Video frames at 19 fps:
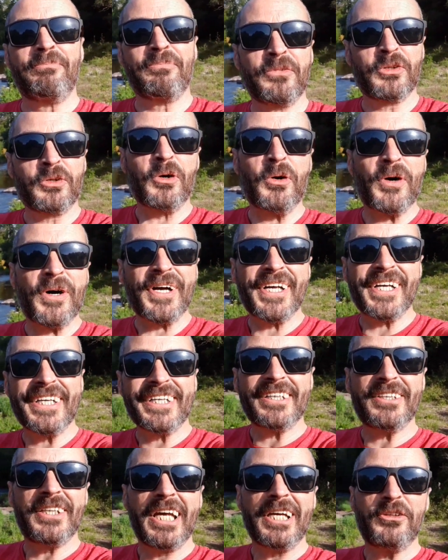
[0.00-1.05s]
So
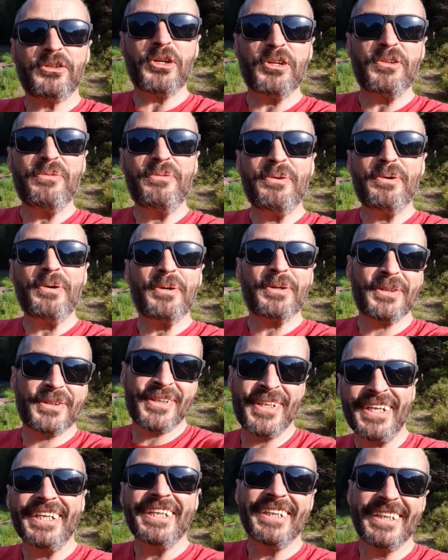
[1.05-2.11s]
stay tuned, folks.
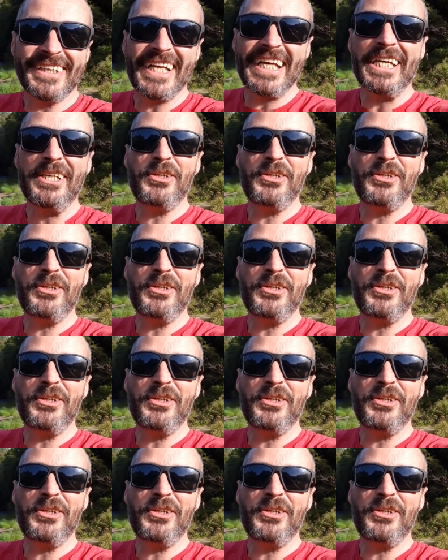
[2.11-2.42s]
Stay